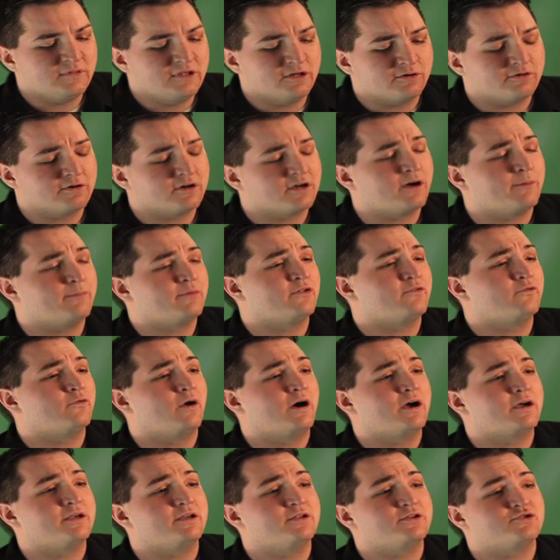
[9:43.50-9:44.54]
There were a couple of
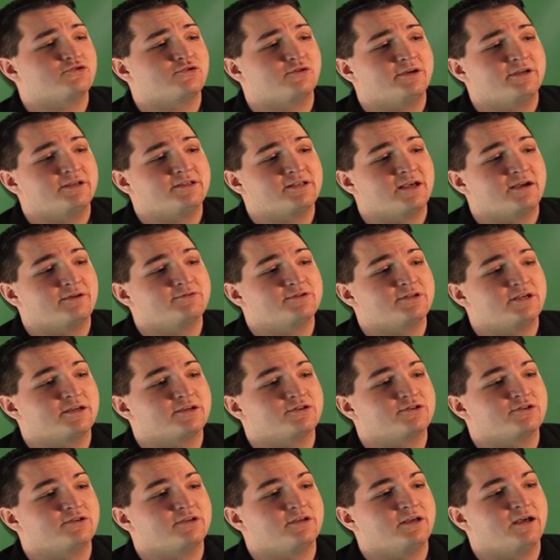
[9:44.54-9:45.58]
walking trees. I was
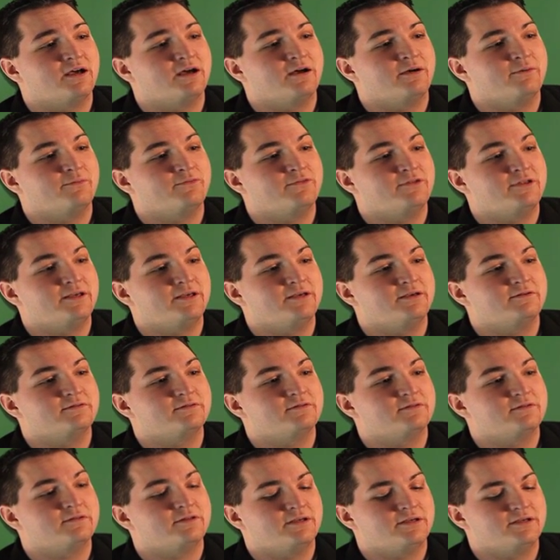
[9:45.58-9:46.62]
actually the
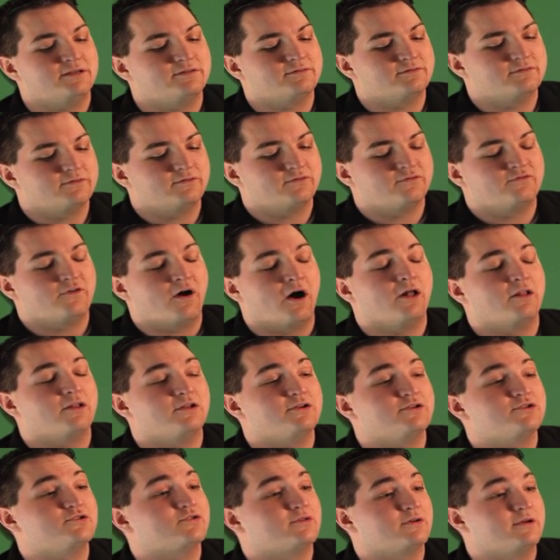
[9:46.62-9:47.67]

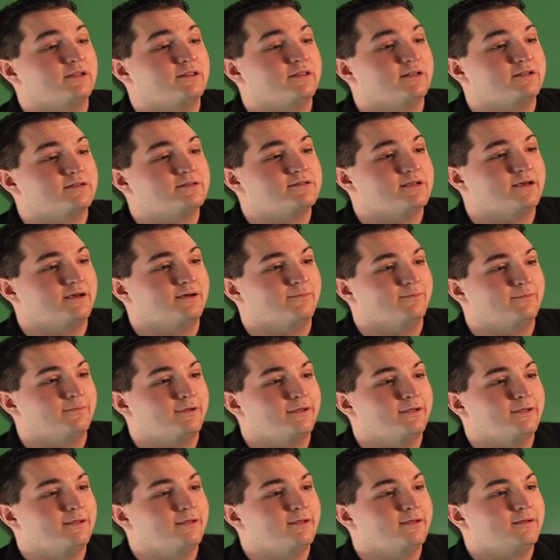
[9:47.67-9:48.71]
fallen tree that
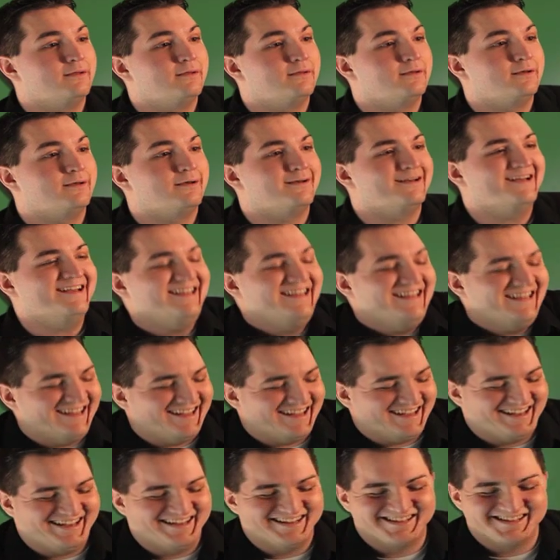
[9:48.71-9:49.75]

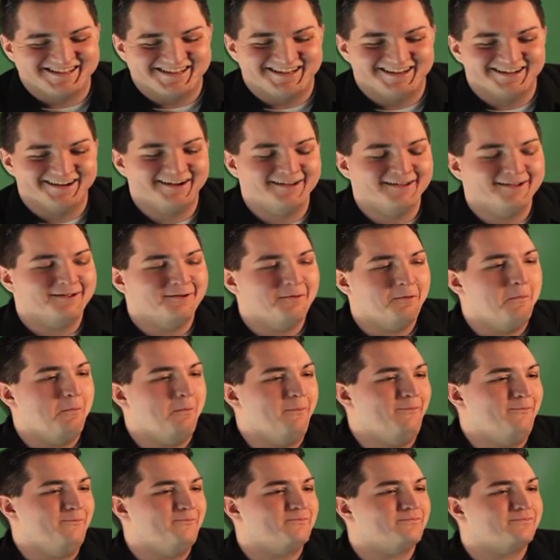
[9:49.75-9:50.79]
I can't say it.
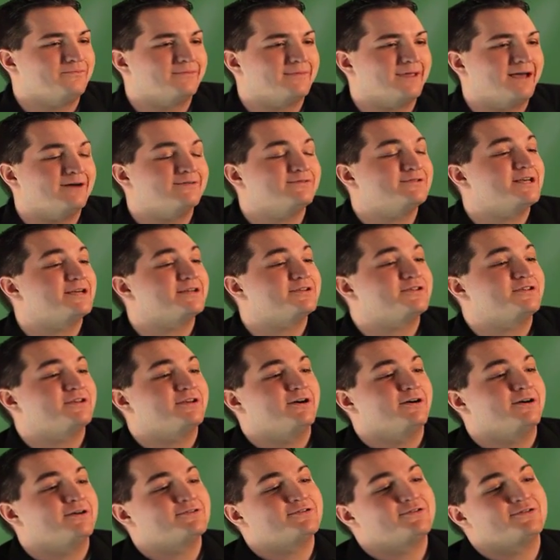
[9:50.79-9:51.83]
I was
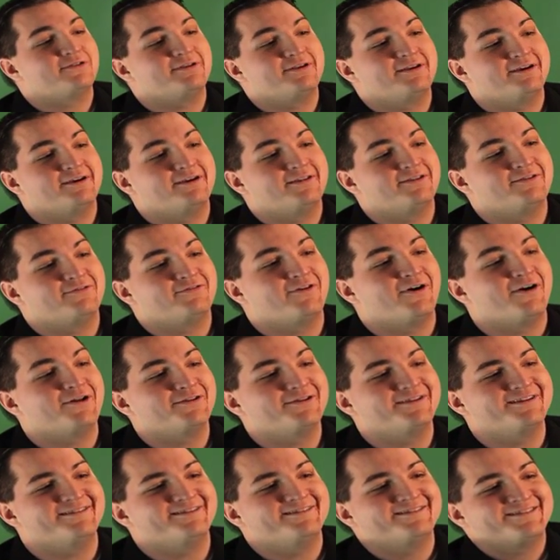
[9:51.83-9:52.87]
actually also the
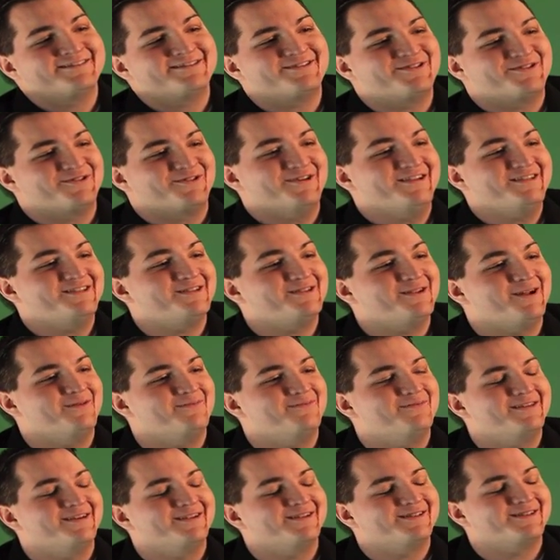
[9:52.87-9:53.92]
fallen tree
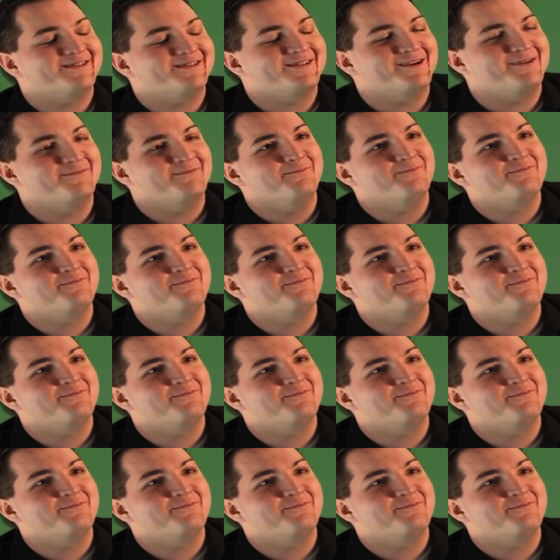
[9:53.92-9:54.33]
stump that